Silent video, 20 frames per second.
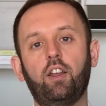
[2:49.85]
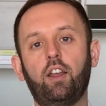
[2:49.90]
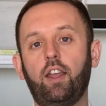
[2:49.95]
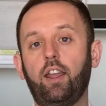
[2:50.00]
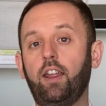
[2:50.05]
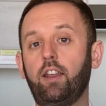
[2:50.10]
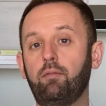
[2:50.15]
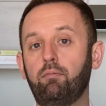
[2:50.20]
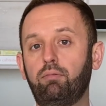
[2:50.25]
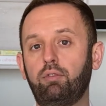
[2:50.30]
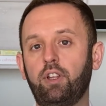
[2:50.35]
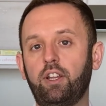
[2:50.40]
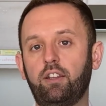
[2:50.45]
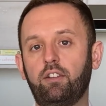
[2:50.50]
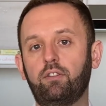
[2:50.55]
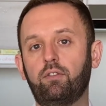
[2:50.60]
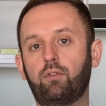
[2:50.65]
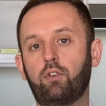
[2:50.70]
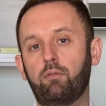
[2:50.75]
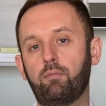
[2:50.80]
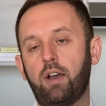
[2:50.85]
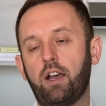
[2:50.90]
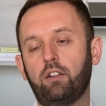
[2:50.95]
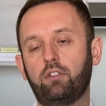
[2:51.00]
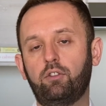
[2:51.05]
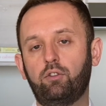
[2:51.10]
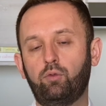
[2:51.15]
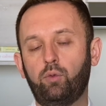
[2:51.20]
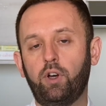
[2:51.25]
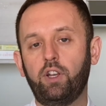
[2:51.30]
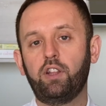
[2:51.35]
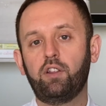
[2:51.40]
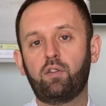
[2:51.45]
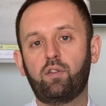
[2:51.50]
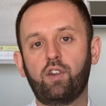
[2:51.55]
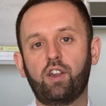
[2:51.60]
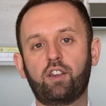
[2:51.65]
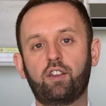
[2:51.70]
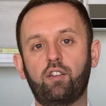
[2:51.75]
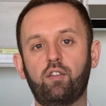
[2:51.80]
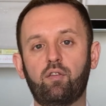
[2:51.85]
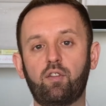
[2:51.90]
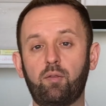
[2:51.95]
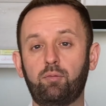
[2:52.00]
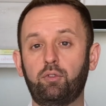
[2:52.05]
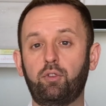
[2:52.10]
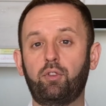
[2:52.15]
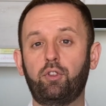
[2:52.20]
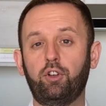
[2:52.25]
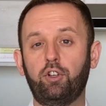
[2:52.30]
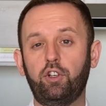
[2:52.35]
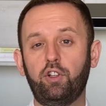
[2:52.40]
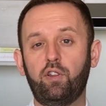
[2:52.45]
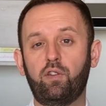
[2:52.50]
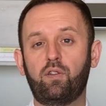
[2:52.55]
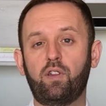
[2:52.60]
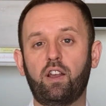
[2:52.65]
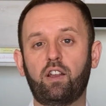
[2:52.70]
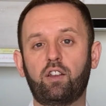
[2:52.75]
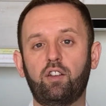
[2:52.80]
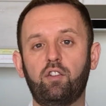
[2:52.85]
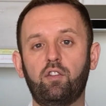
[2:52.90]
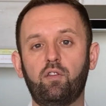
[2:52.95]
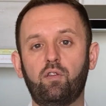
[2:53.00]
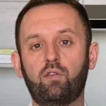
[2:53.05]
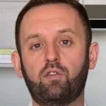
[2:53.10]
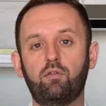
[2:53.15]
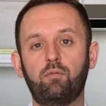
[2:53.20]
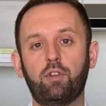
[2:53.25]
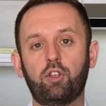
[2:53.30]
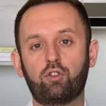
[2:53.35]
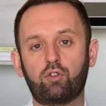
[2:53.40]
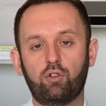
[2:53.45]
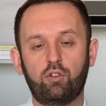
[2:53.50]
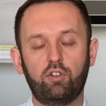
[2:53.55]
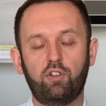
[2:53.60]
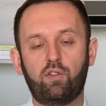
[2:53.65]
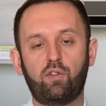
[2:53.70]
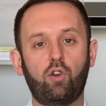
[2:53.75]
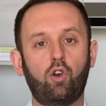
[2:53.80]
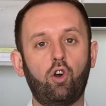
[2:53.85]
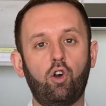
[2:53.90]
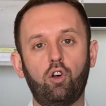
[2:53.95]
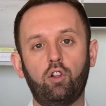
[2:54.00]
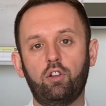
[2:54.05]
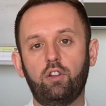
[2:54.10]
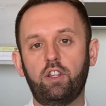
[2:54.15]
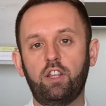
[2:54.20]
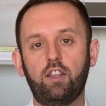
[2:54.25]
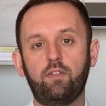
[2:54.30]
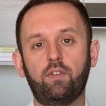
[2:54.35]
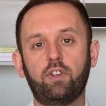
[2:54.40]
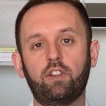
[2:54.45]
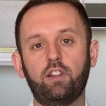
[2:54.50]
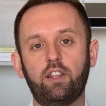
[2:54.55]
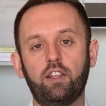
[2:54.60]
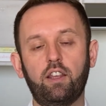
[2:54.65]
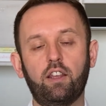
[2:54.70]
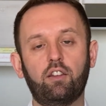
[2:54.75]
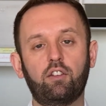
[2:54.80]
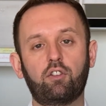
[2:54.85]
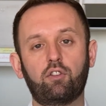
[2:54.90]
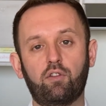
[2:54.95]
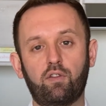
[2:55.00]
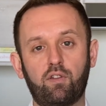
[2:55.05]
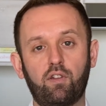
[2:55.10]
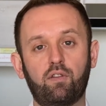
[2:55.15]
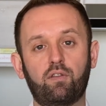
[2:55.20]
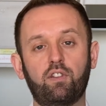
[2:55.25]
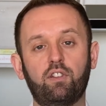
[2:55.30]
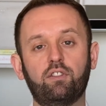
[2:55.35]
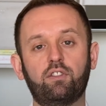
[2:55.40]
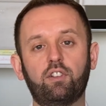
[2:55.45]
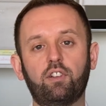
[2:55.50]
and blend for about 20 seconds up to 30 seconds to make sure it's all evenly and consistent.